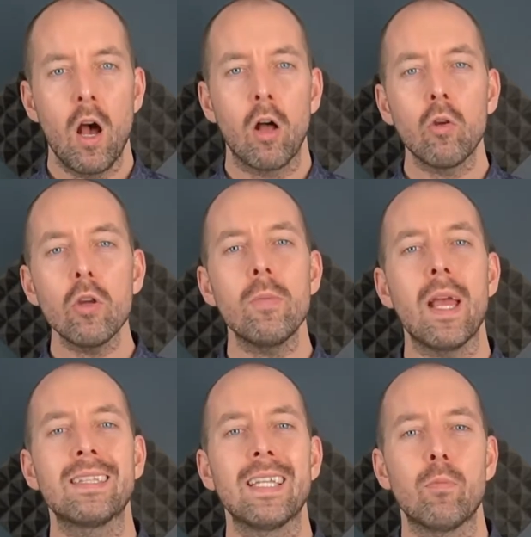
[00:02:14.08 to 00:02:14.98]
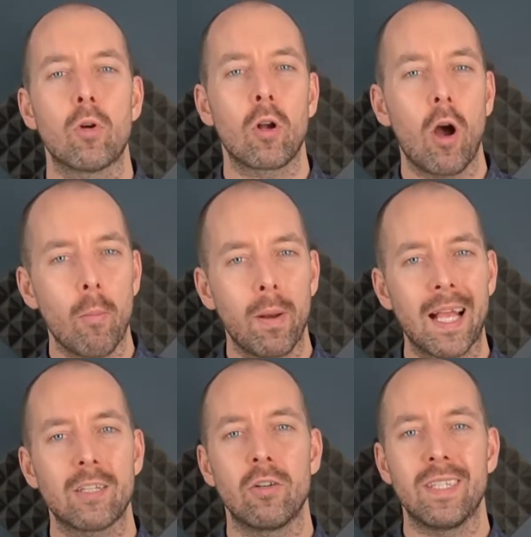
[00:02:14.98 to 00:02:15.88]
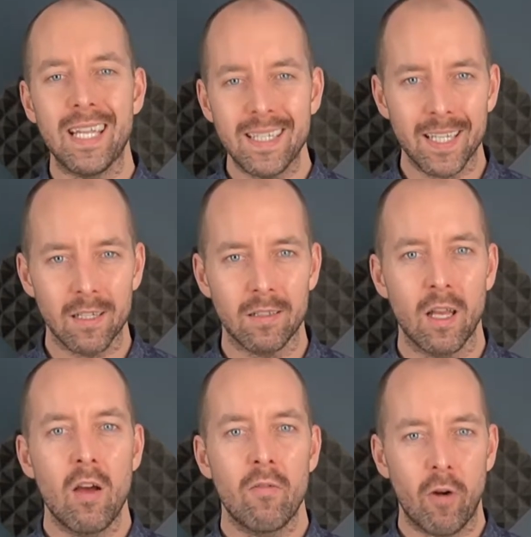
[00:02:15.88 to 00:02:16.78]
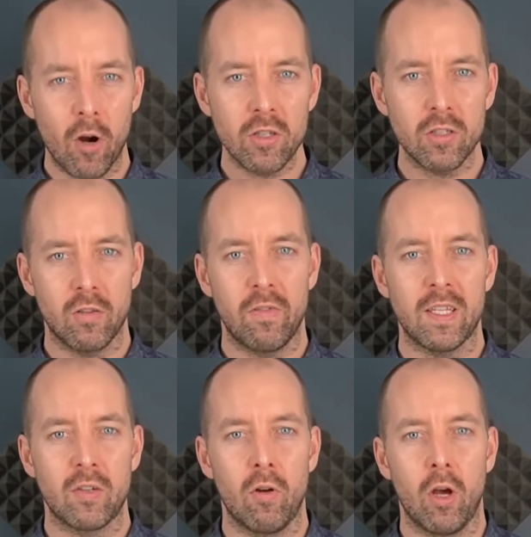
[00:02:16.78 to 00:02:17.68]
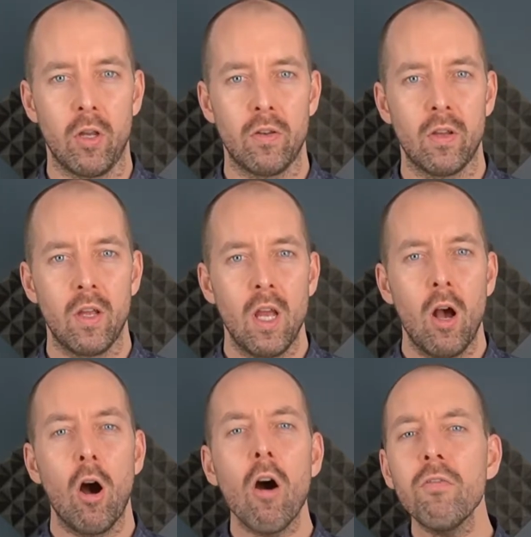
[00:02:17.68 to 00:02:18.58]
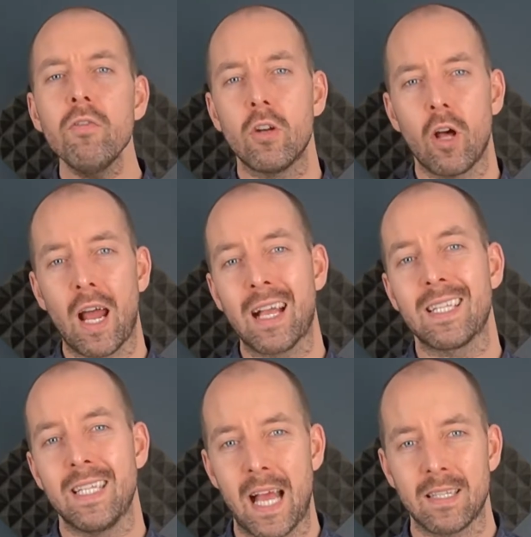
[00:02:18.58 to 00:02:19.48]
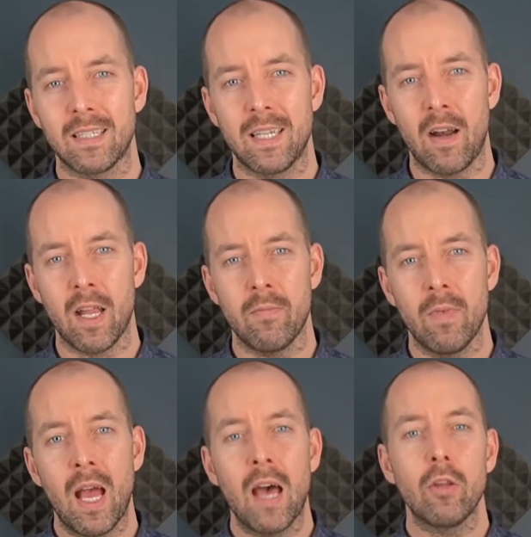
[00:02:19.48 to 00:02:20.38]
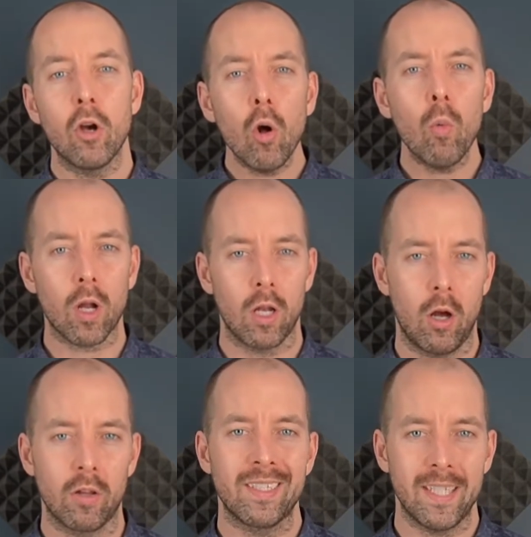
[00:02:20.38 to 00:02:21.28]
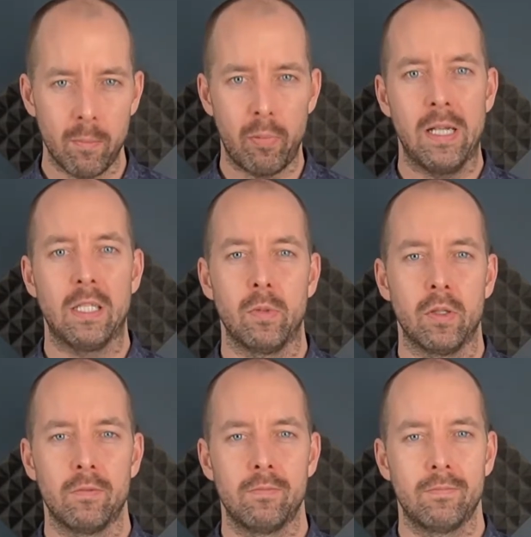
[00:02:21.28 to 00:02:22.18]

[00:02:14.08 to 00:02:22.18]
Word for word: Although you may see more complex or detailed versions of this around, often they're not actually necessary, and they all work along the same principle.